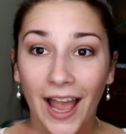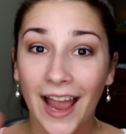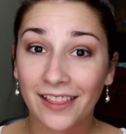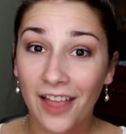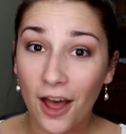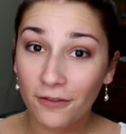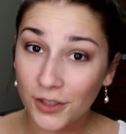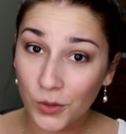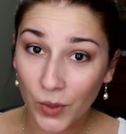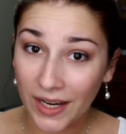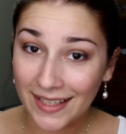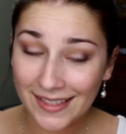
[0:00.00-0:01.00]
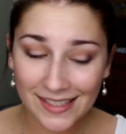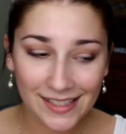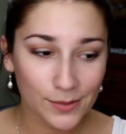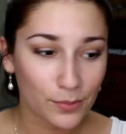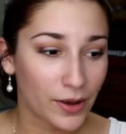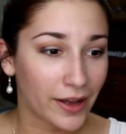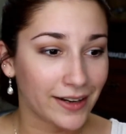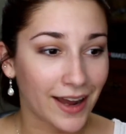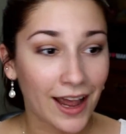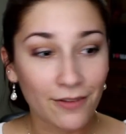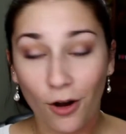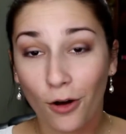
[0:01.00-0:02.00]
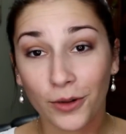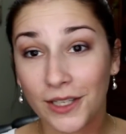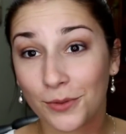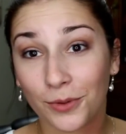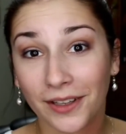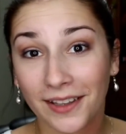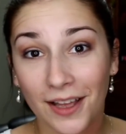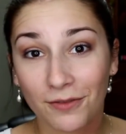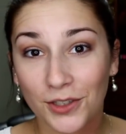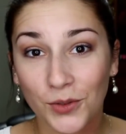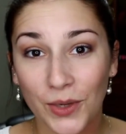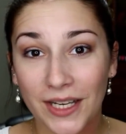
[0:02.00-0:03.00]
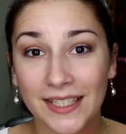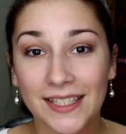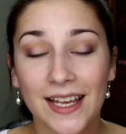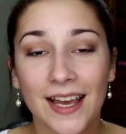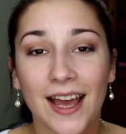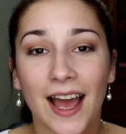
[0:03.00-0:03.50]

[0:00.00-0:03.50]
I love sweets, but I've always really loved sweets.